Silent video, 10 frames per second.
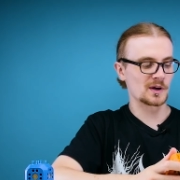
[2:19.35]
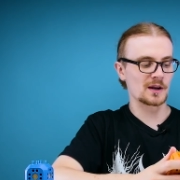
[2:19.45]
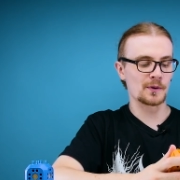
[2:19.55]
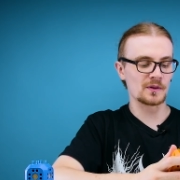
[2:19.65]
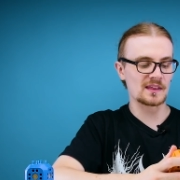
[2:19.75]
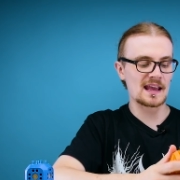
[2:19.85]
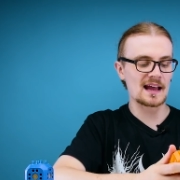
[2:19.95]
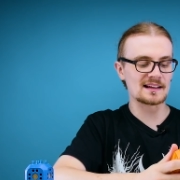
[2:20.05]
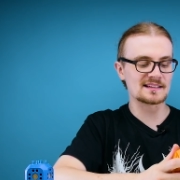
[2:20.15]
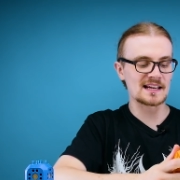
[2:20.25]
we're going to put the
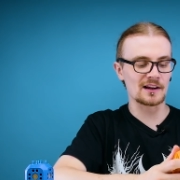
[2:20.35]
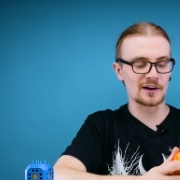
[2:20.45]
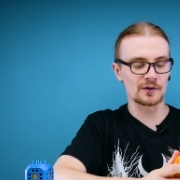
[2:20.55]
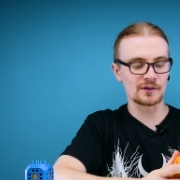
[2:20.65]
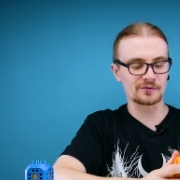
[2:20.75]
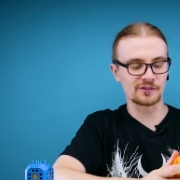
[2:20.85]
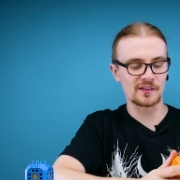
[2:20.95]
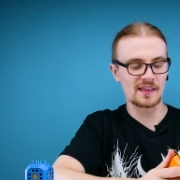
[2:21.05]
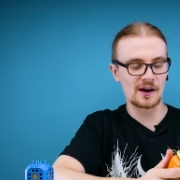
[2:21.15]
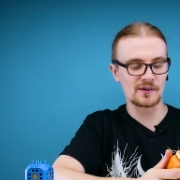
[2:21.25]
LED light on the
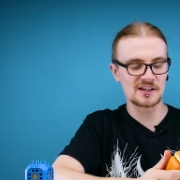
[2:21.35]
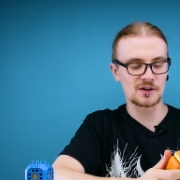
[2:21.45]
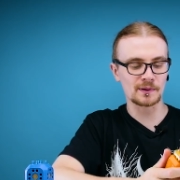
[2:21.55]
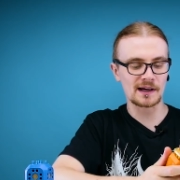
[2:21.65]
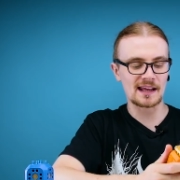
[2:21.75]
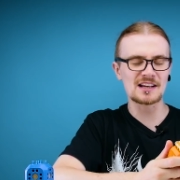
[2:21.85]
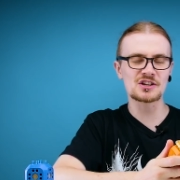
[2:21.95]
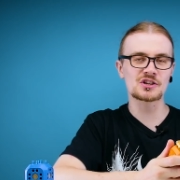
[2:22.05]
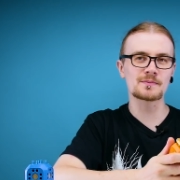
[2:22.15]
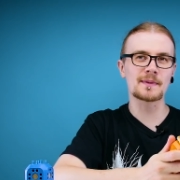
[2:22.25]
front there. And as you plug it in,
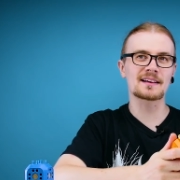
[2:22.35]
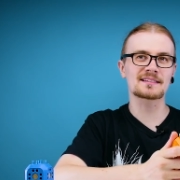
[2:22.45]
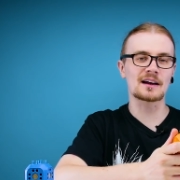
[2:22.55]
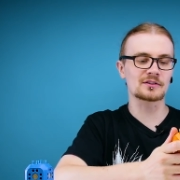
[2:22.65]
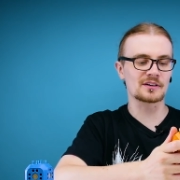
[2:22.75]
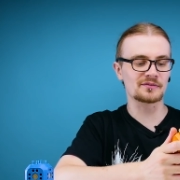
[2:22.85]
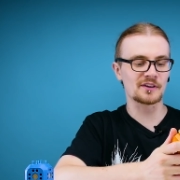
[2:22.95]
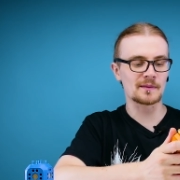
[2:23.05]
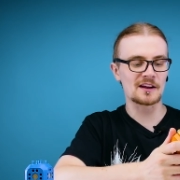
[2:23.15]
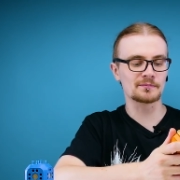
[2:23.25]
it should make a sound to
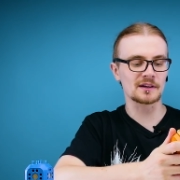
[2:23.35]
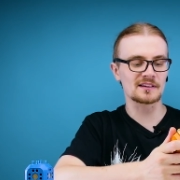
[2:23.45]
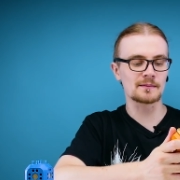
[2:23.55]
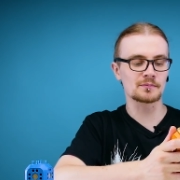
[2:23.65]
confirm that you've plugged it in